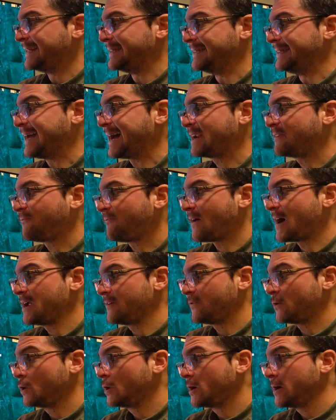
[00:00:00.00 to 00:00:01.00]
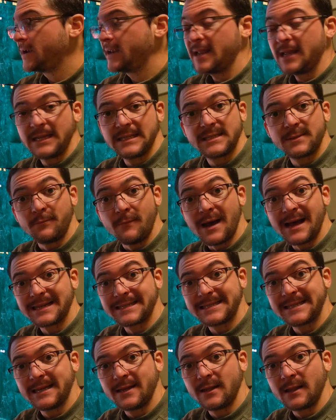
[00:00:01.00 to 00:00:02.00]
that 500 nits
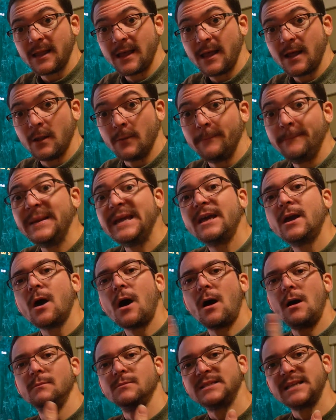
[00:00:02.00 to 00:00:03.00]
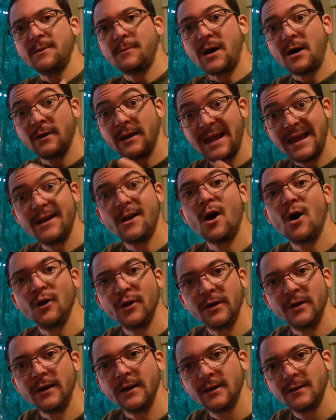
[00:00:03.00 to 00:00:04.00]
max CLL becomes about
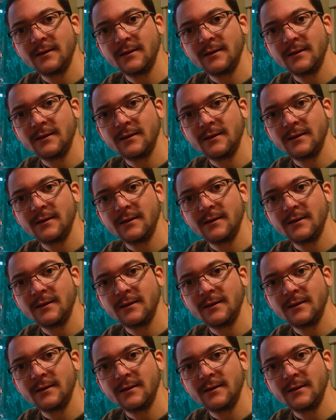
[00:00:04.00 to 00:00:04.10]
800.